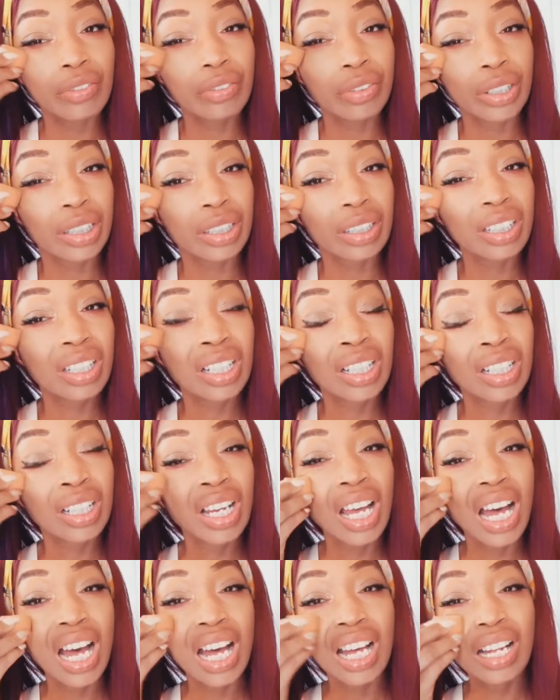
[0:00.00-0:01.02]
And
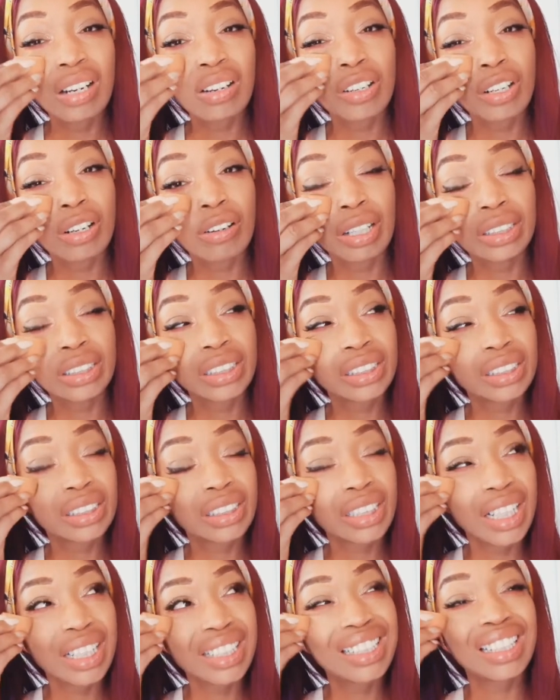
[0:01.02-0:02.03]
I don't know, I
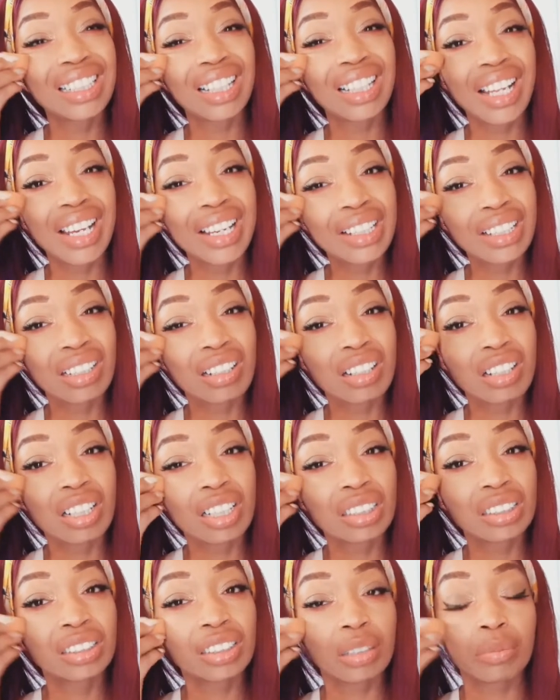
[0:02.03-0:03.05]
didn't like the
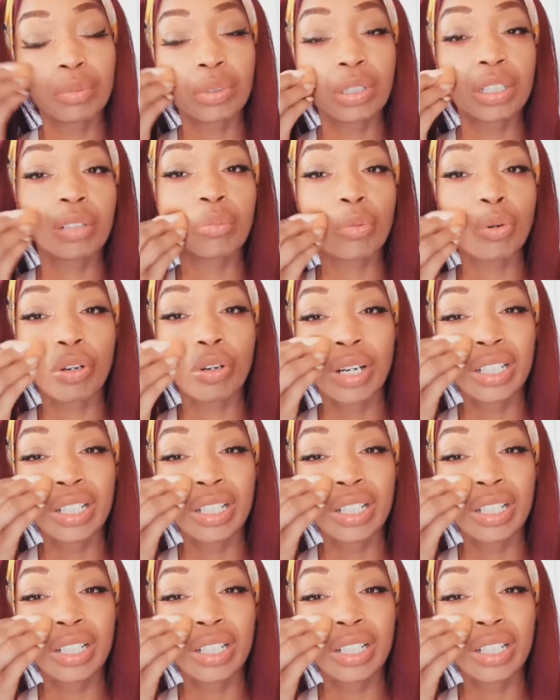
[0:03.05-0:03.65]
concept anymore.